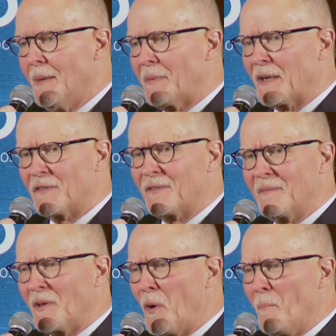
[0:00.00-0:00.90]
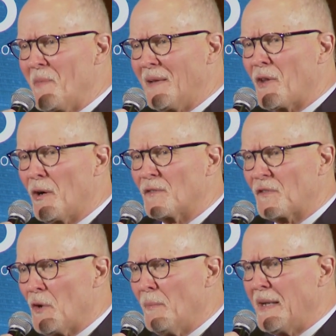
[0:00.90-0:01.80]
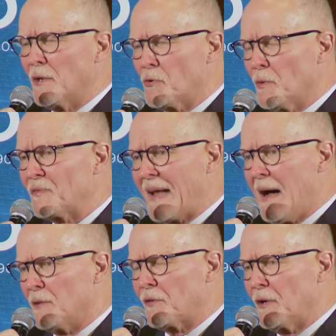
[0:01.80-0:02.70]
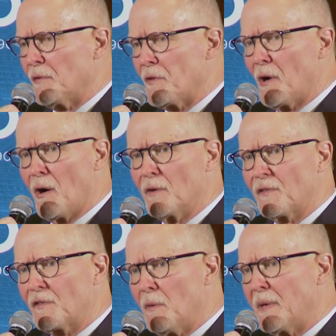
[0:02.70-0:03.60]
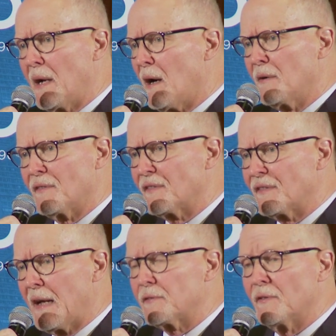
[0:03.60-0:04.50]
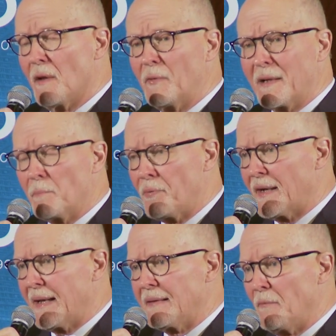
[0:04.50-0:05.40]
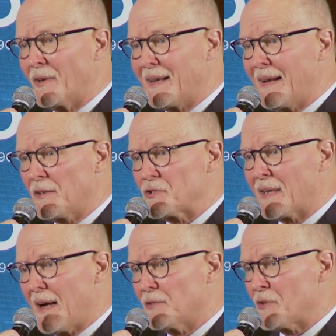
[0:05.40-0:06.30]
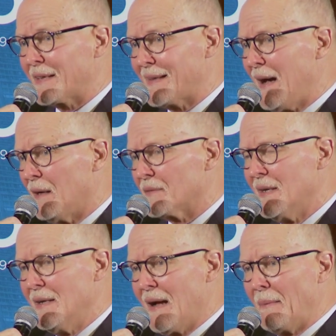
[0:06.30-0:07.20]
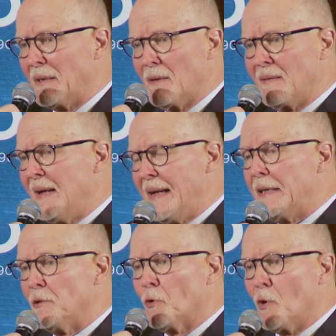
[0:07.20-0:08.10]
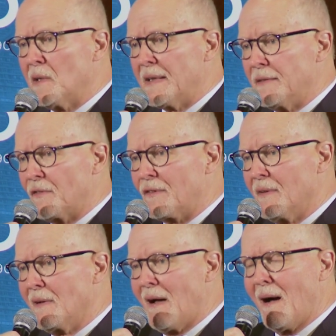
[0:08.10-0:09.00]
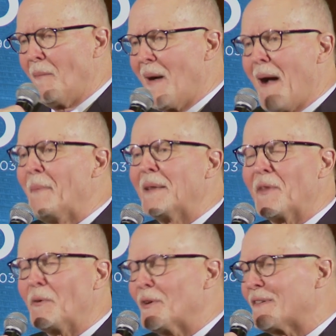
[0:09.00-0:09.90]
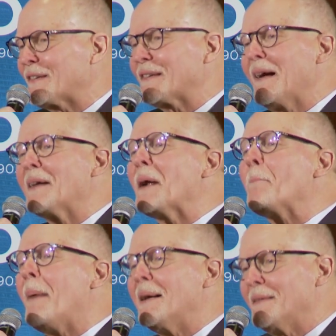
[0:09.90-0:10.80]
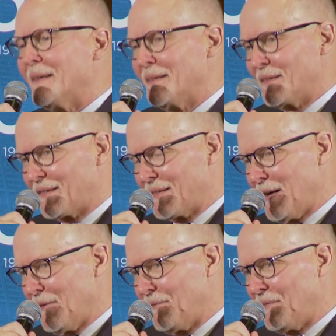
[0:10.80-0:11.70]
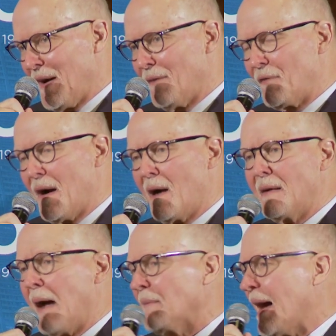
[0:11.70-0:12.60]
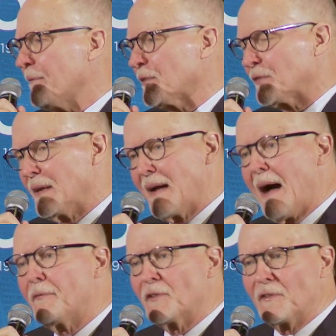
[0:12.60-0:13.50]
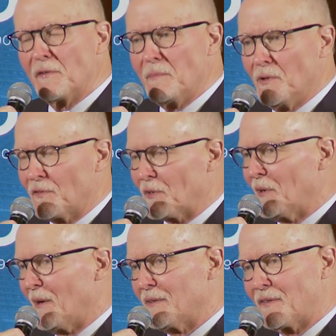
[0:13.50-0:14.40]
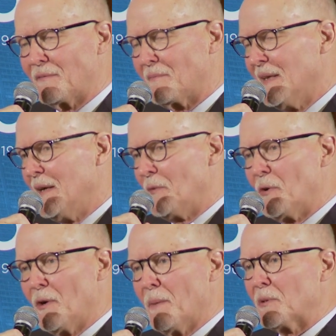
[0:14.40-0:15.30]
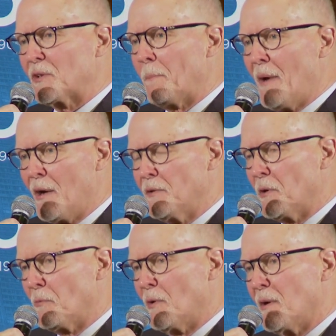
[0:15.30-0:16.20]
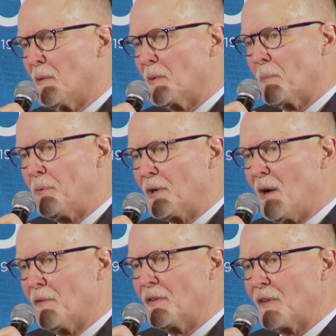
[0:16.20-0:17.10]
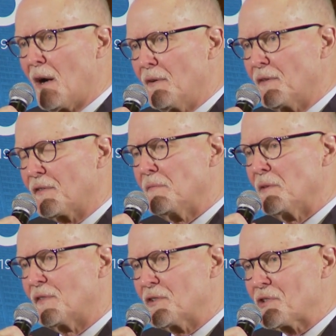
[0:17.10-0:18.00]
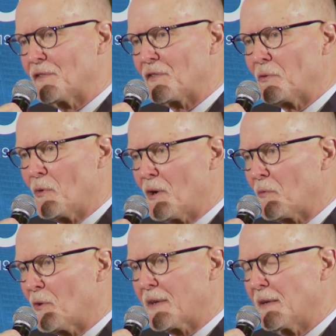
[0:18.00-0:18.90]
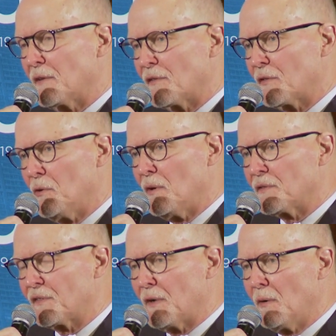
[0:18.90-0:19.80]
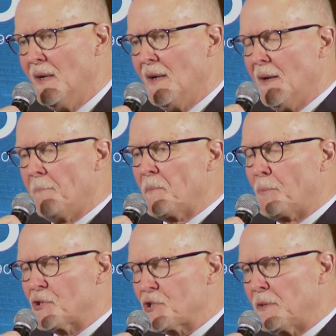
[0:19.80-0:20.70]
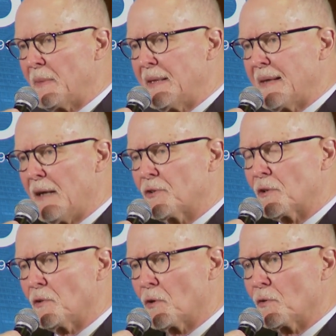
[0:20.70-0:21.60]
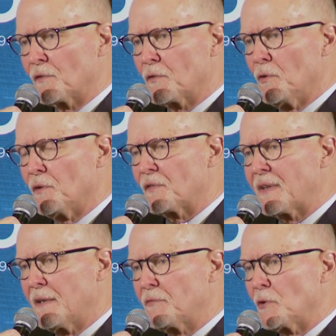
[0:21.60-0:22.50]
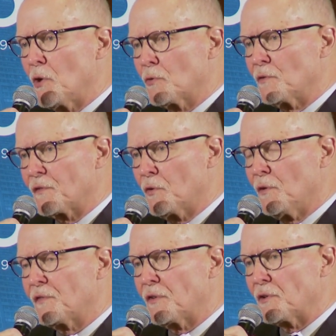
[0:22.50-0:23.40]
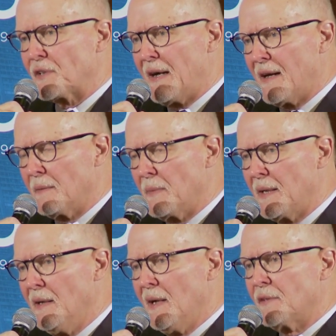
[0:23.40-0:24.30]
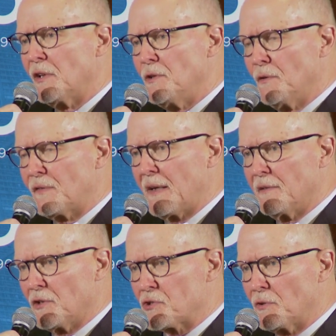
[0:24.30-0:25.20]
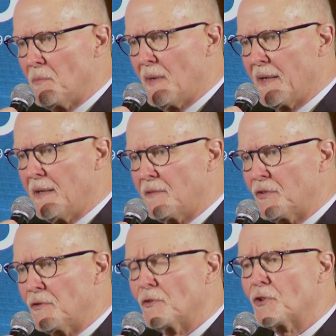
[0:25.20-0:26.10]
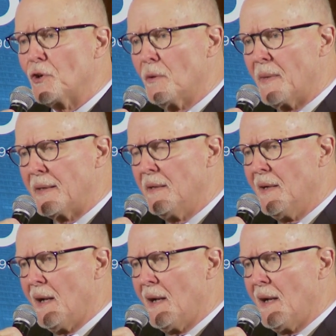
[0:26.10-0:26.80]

because, you know, there are so many groups out there, there are so many artisans out there that we can bring in and we can actually contract out. I mean, in New Orleans, there was an abundance of art. Obviously the musical arts, and we were able to partner and we were able to put all these artists and musicians to work working in the schools. So push the money down to the local schools, give the local schools the autonomy to use that additional money to determine